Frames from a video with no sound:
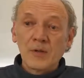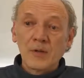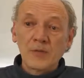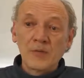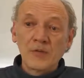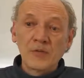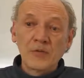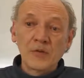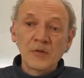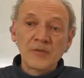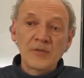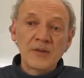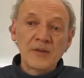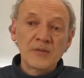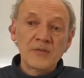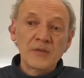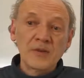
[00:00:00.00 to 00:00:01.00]
And this
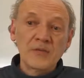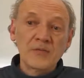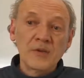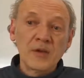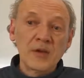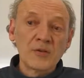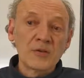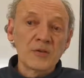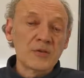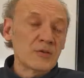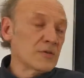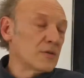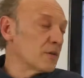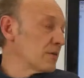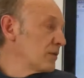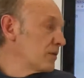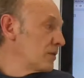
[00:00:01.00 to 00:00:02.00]
also has the advantage
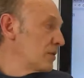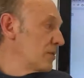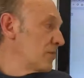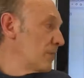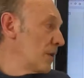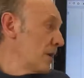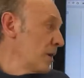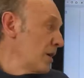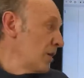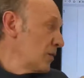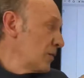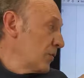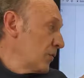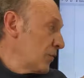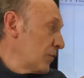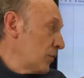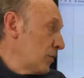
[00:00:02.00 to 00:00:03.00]
that the
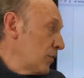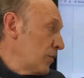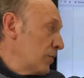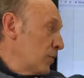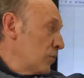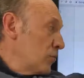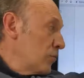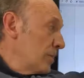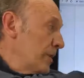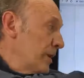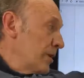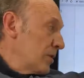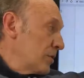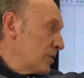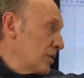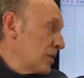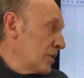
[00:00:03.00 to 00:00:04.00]
demand for renewable
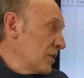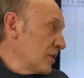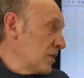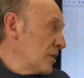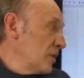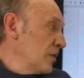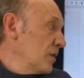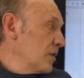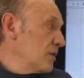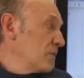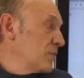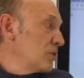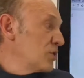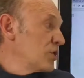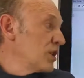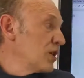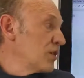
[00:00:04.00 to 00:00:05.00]
energy
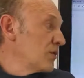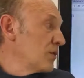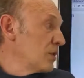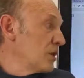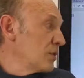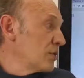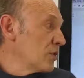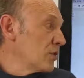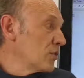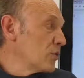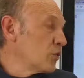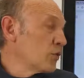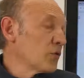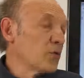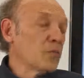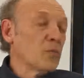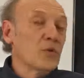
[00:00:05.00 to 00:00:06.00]
will generate a
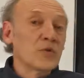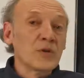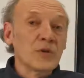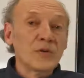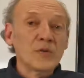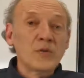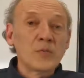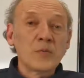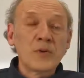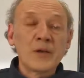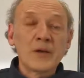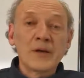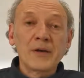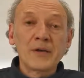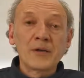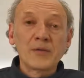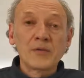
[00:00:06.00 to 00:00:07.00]
corresponding
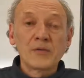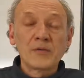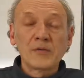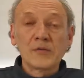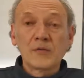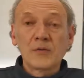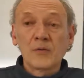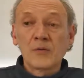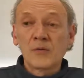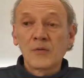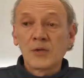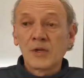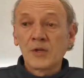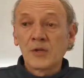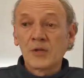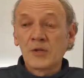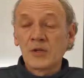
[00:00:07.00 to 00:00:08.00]
supply. So
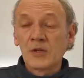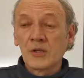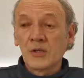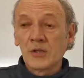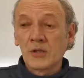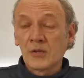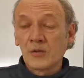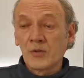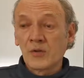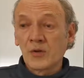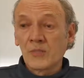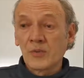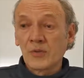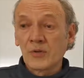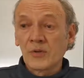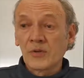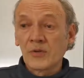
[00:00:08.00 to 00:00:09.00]
energy
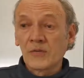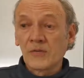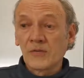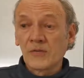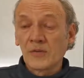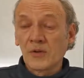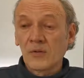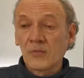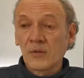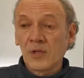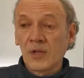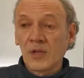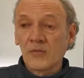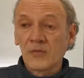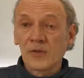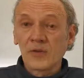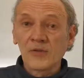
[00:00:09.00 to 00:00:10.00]
companies will
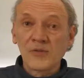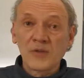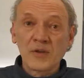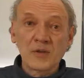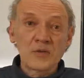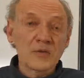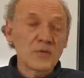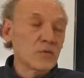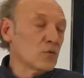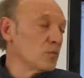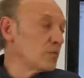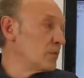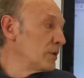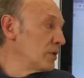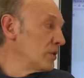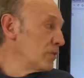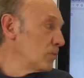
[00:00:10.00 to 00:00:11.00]
have an incentive to
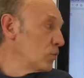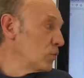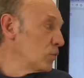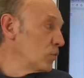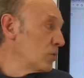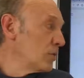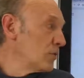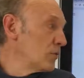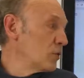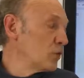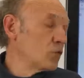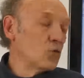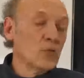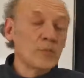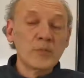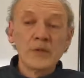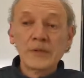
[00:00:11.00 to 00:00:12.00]
build more
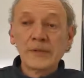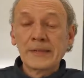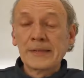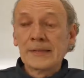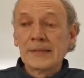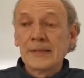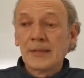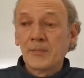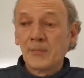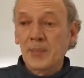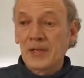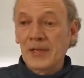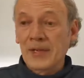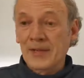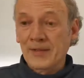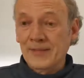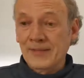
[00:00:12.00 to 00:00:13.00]
renewable
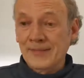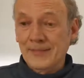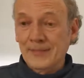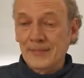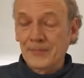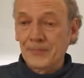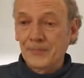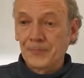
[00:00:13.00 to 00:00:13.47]
plants.